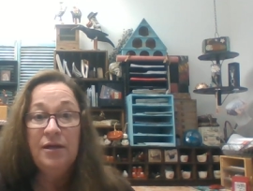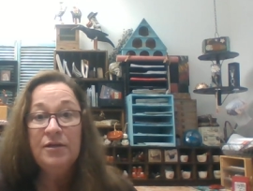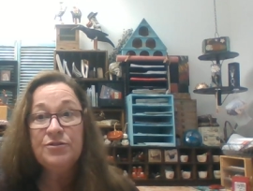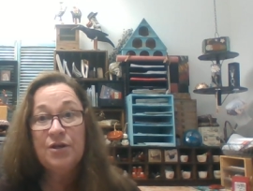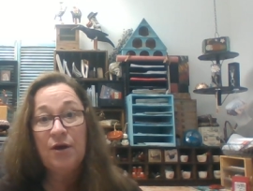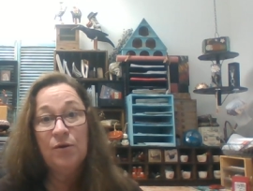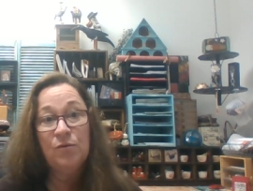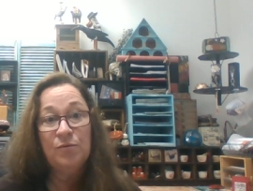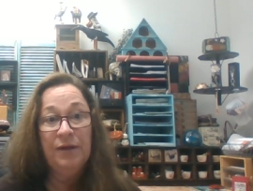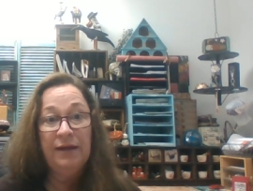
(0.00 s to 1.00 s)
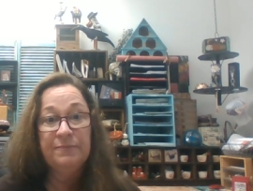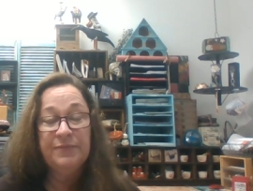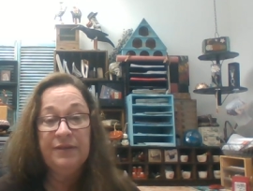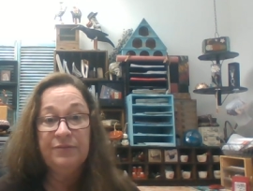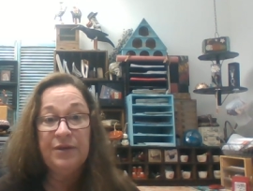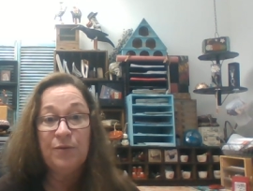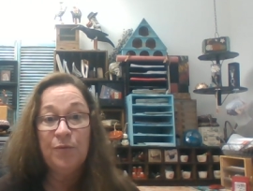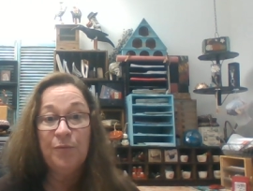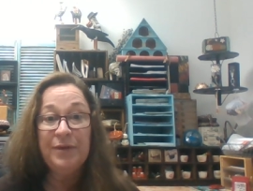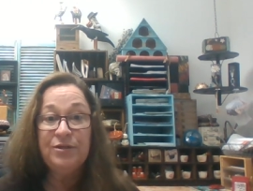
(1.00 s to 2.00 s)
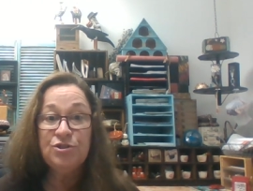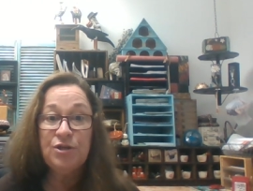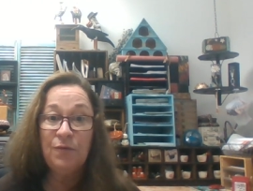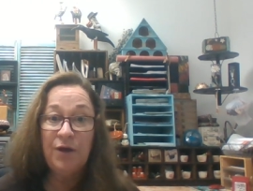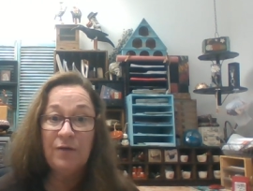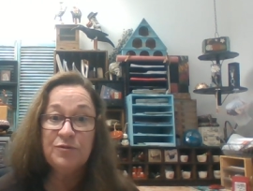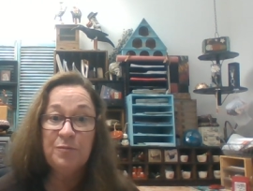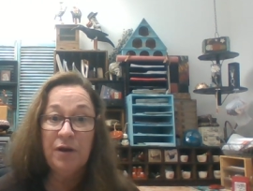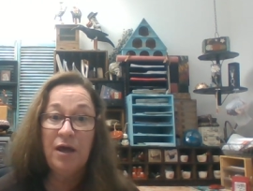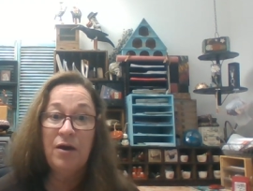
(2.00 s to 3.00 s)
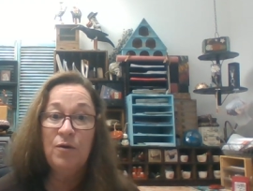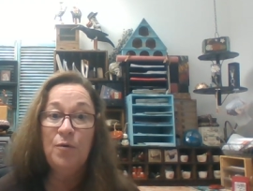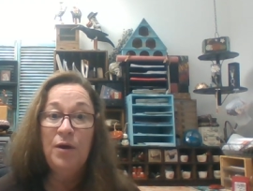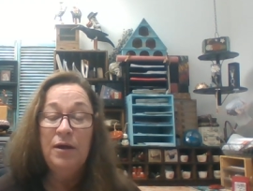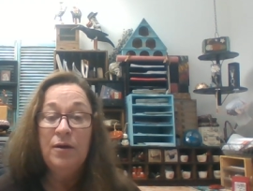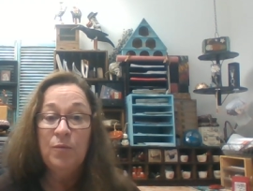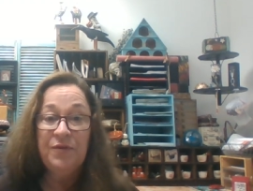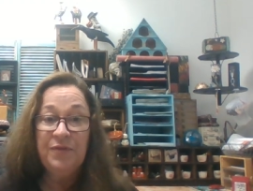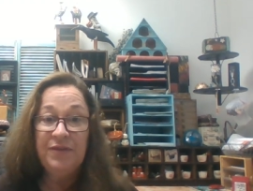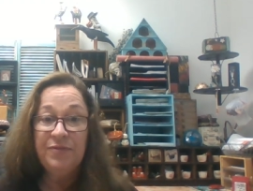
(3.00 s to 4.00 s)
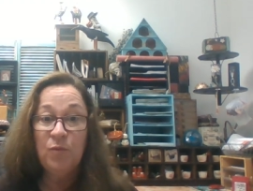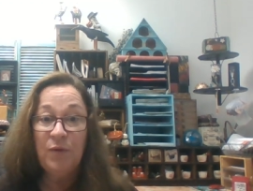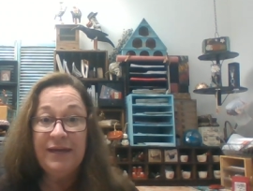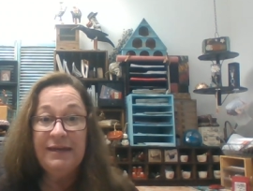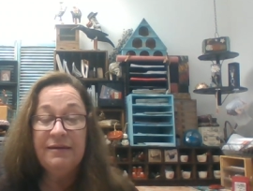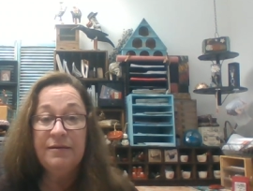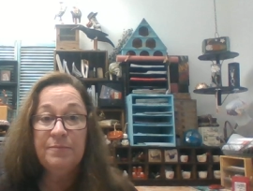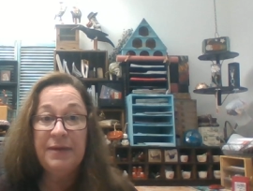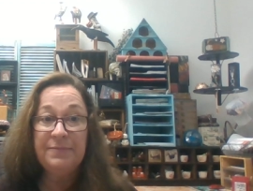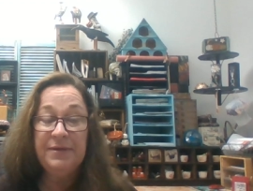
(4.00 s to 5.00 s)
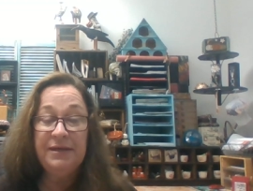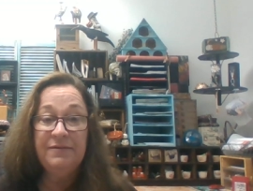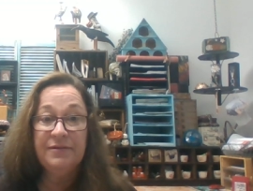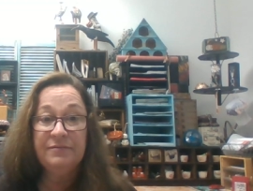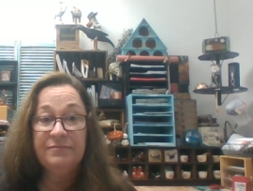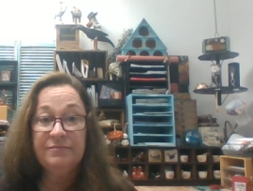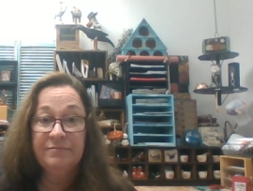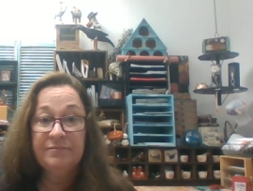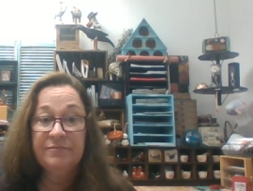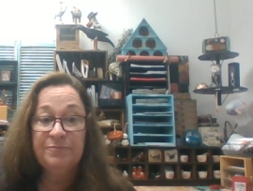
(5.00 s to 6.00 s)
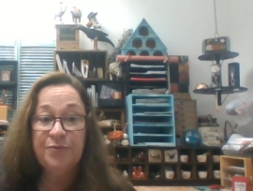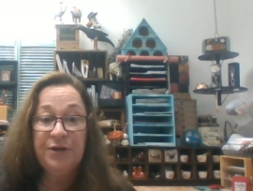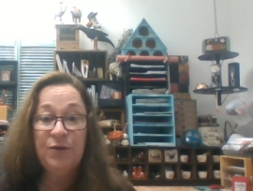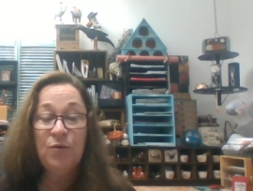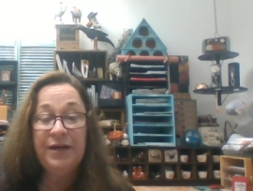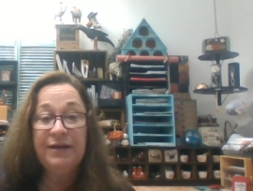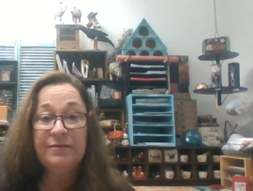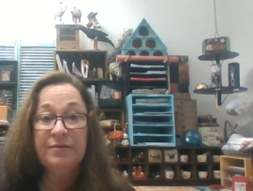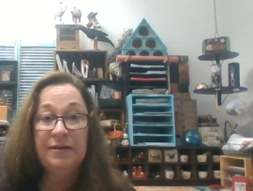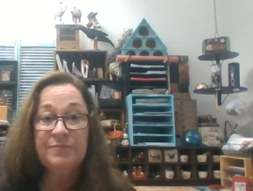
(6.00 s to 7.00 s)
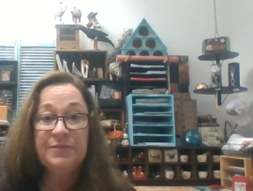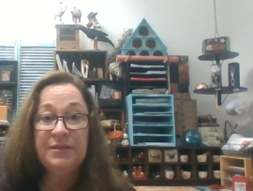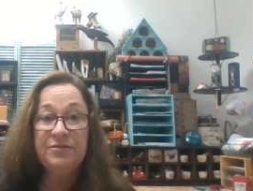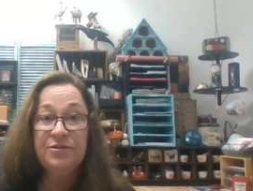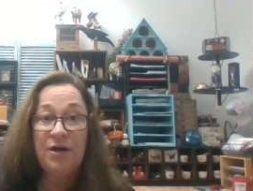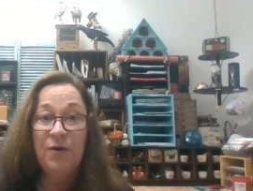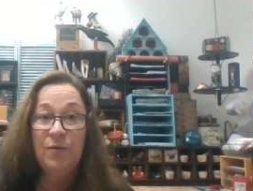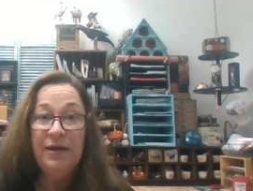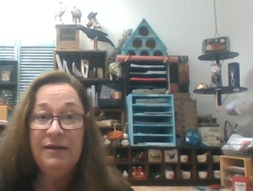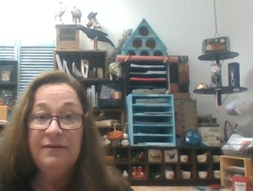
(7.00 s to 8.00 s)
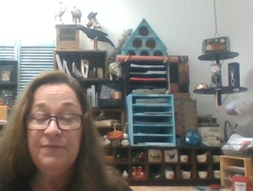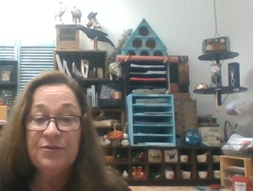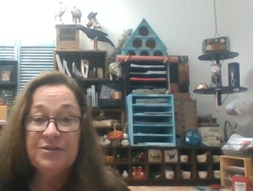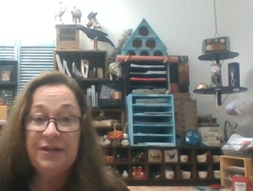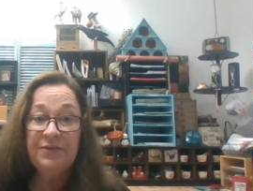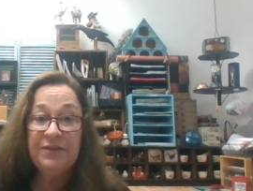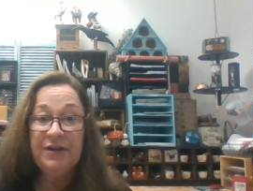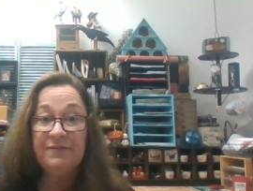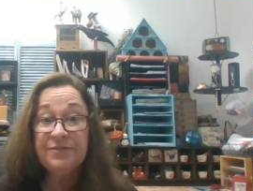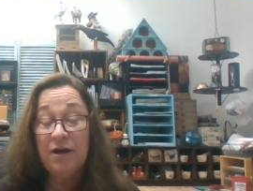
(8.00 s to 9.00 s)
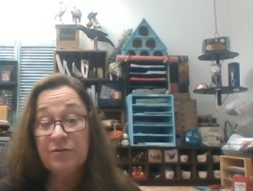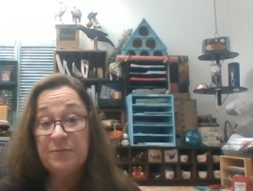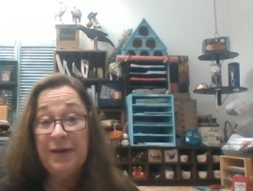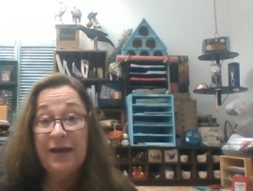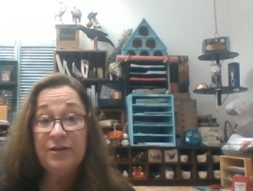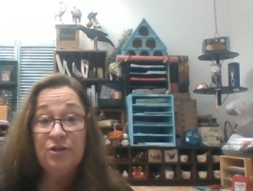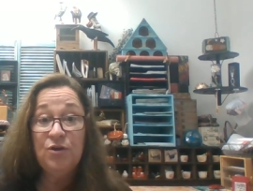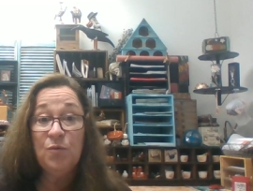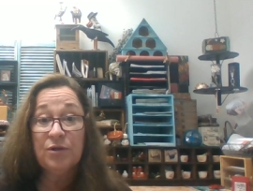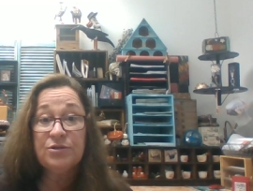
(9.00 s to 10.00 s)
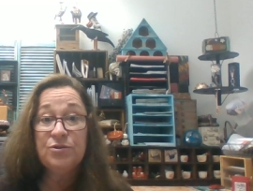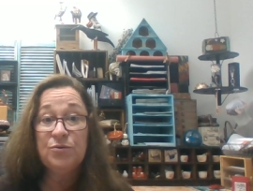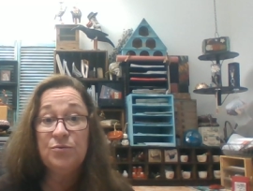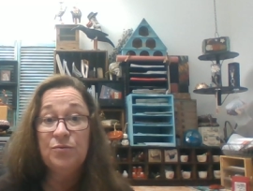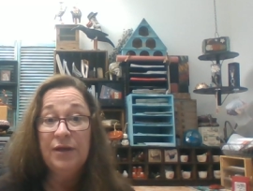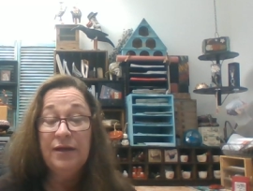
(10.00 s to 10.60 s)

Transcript: So um, there will be show notes below within the week, maybe even pretty quick. Um, and so if there's anything that I've talked about and you want to